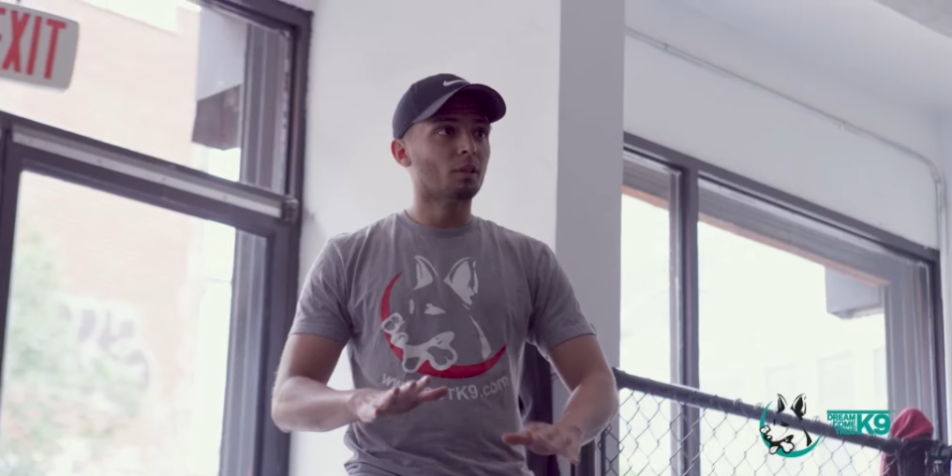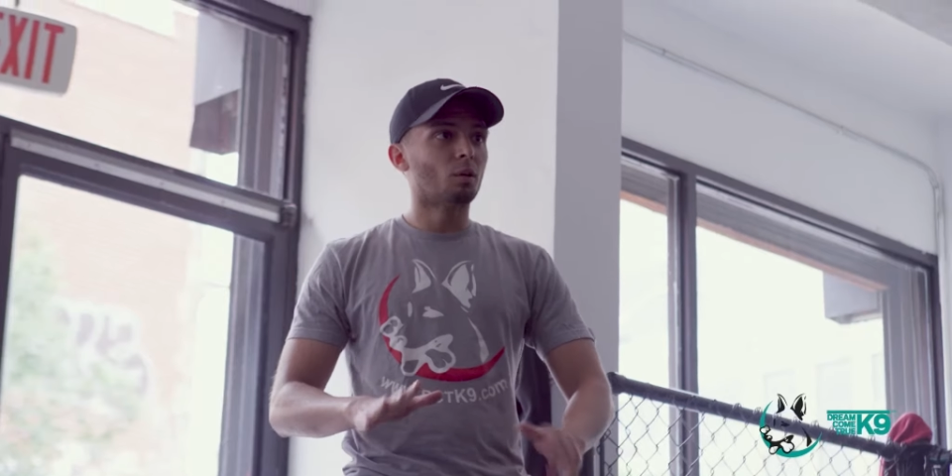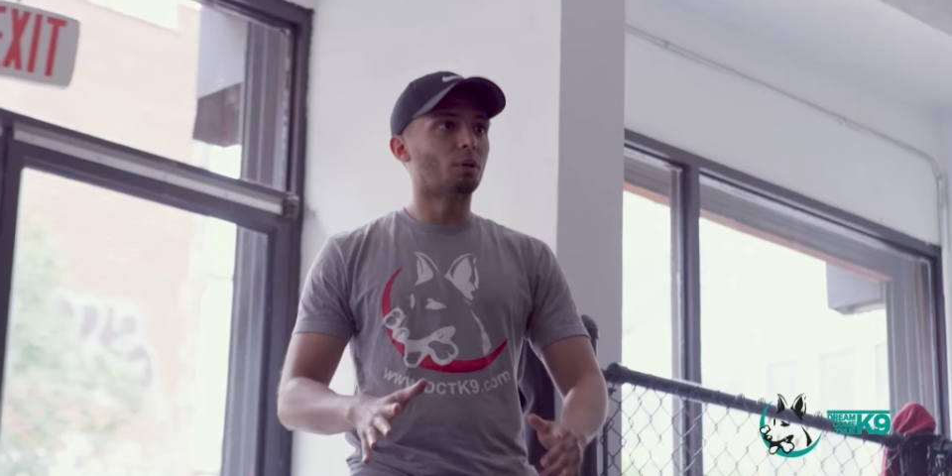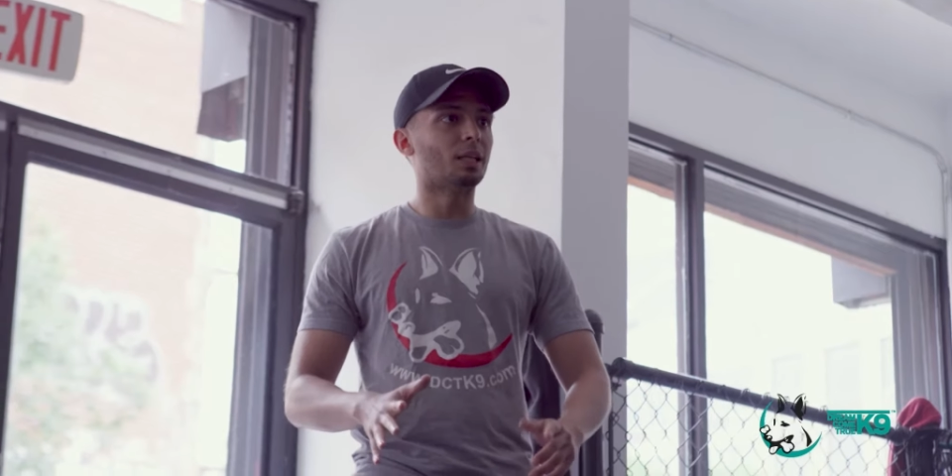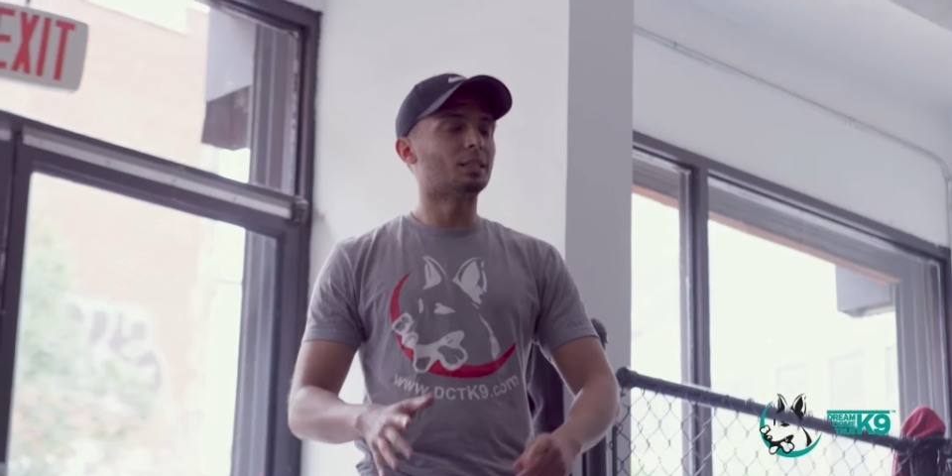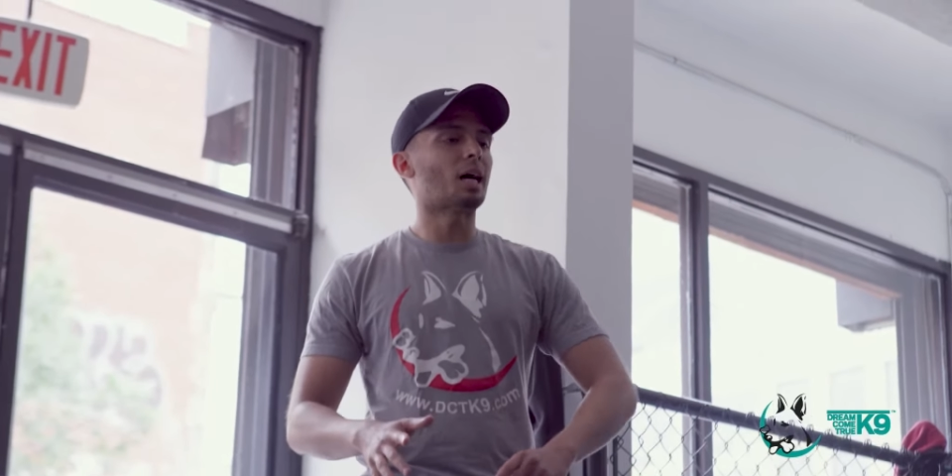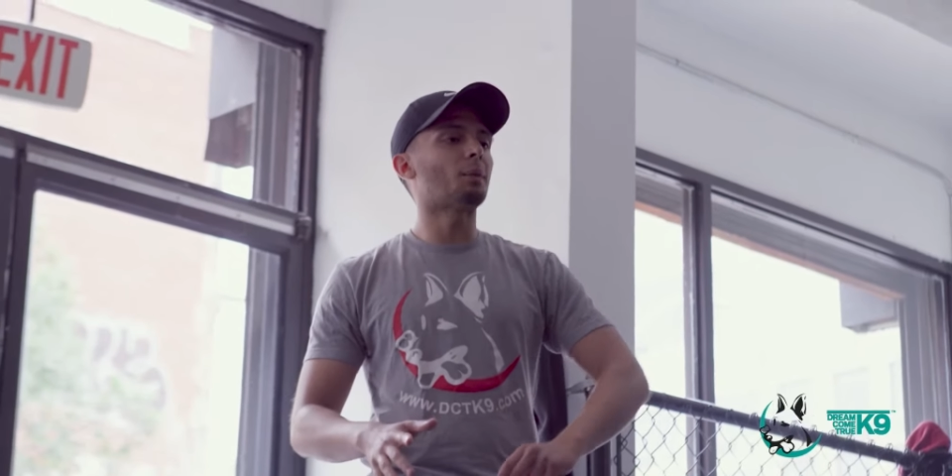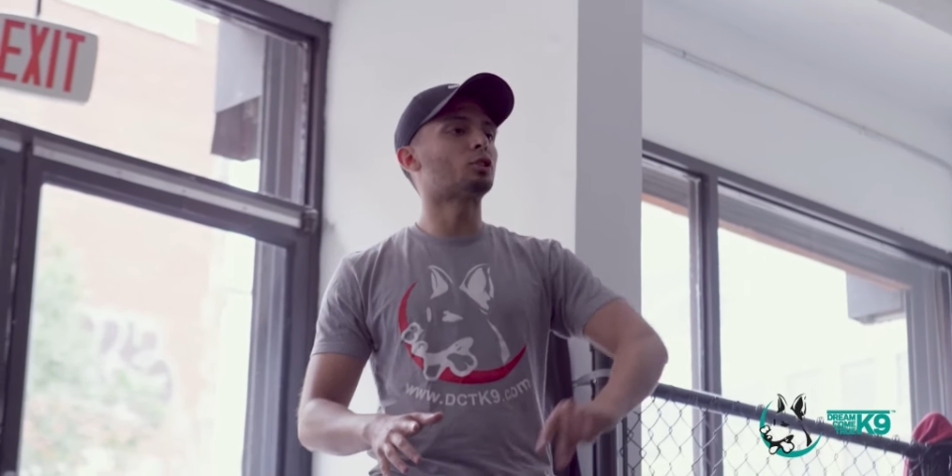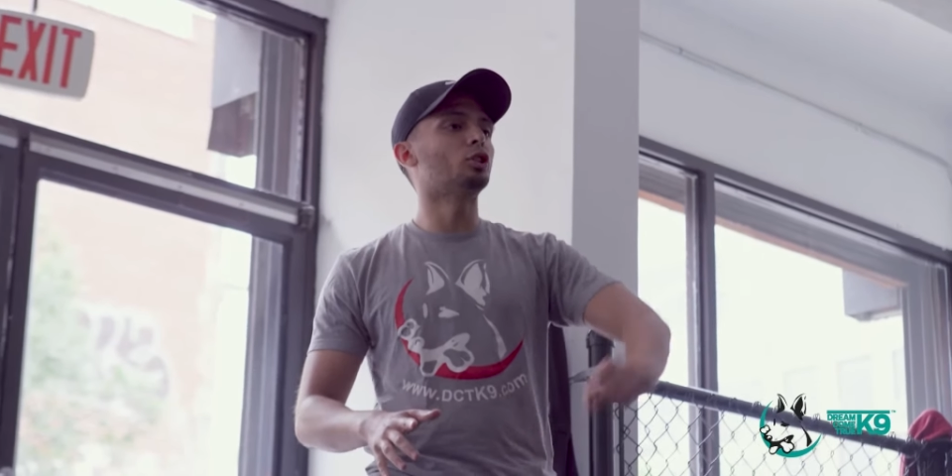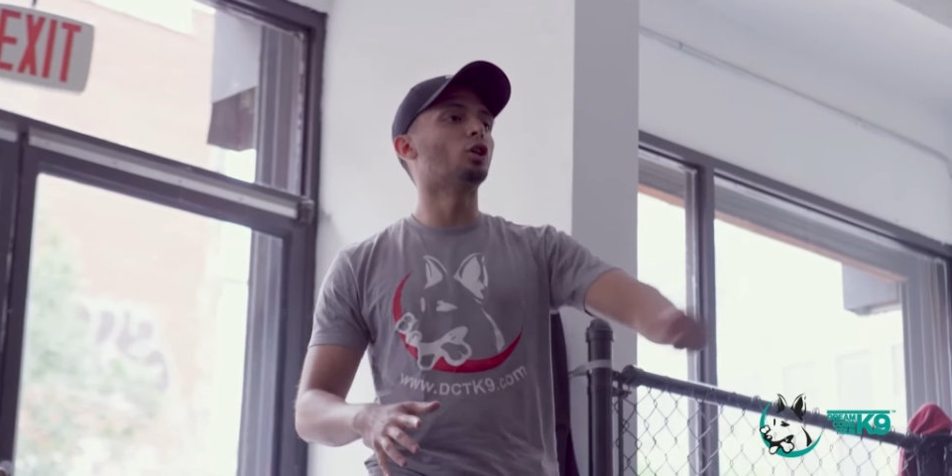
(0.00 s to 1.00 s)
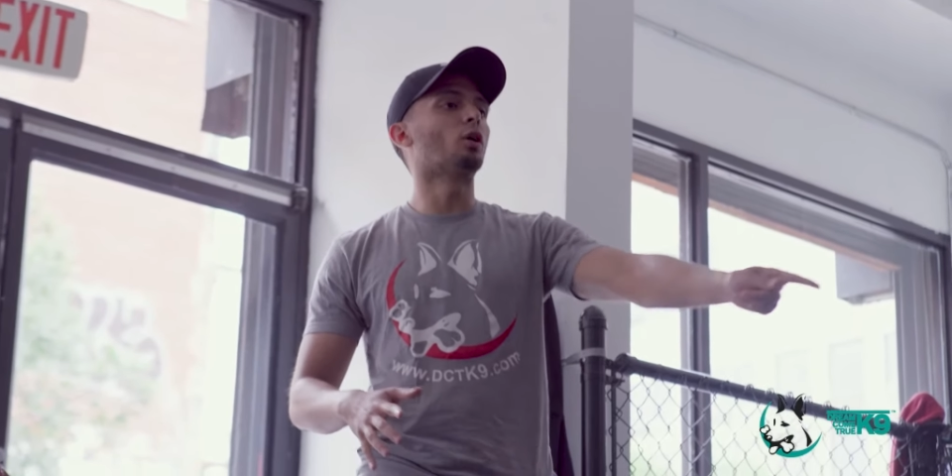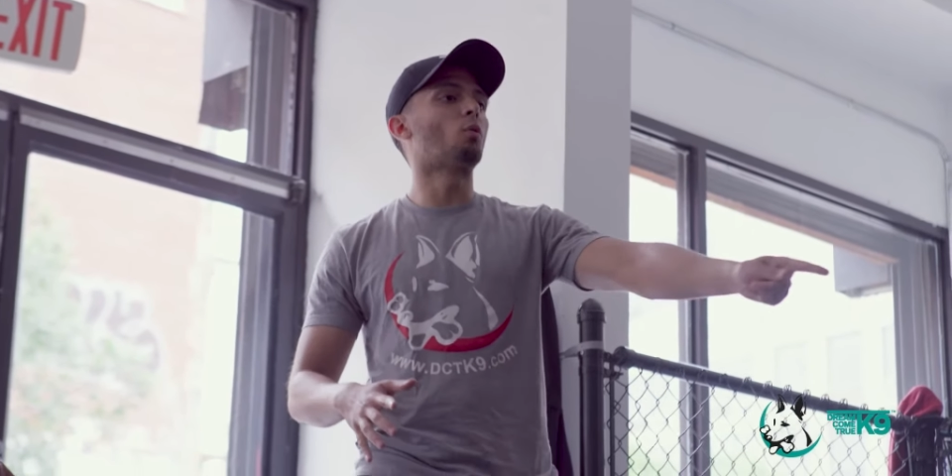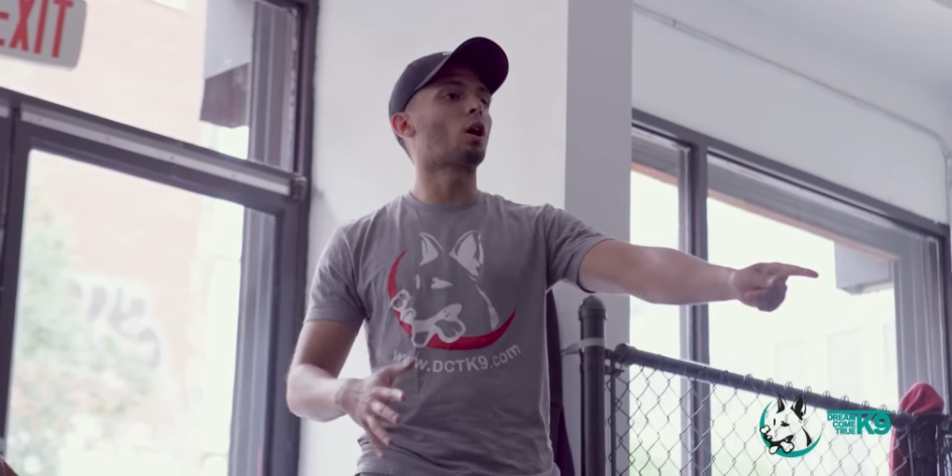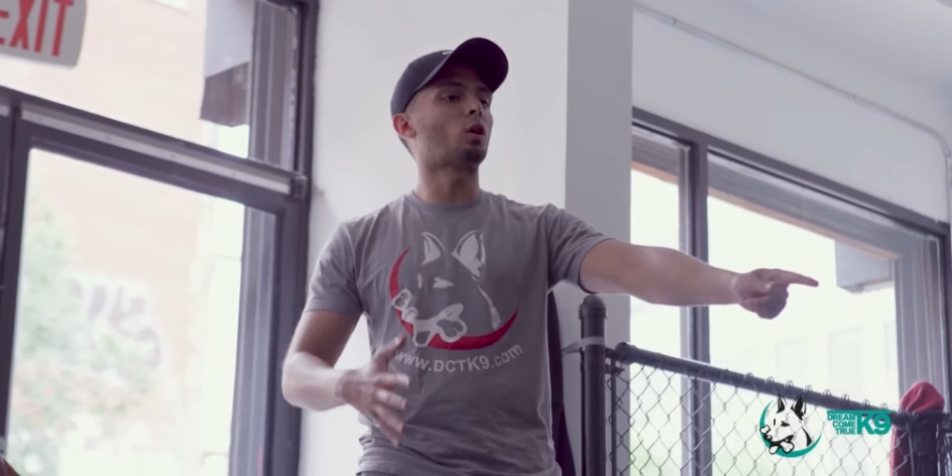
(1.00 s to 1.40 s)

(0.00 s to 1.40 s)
of the boarding trains, dogs that did